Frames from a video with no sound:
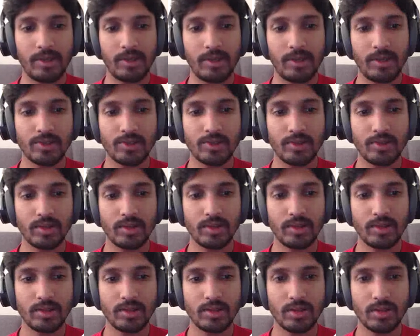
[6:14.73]

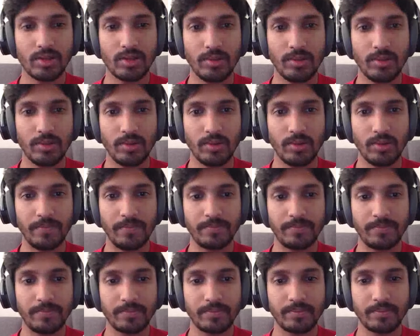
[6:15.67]

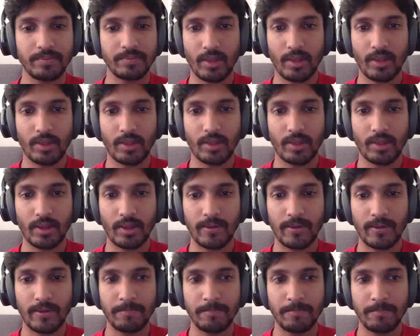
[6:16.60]

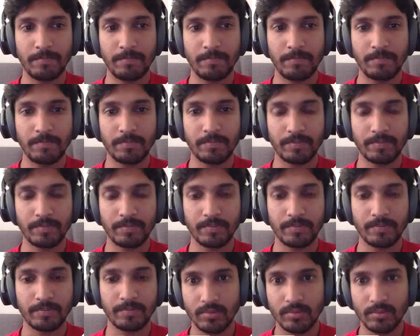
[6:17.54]

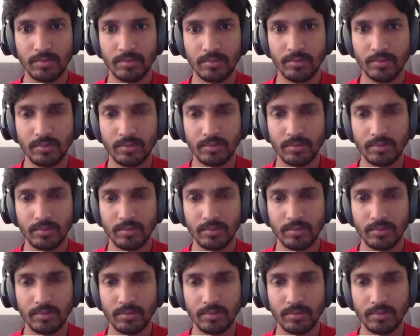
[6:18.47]
No one is speaking in this clip.